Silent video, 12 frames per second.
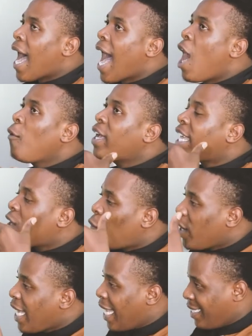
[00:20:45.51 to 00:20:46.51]
how can
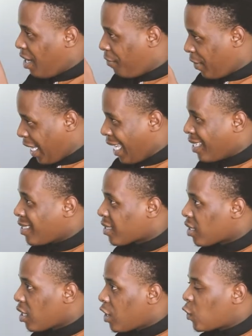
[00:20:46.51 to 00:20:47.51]
we as
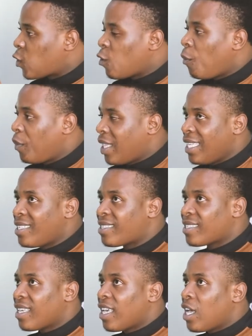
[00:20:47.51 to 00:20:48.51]
Africans stop
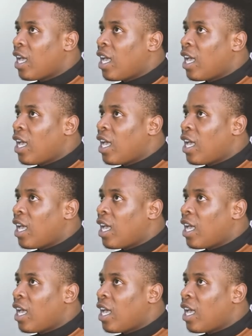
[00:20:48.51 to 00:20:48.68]
this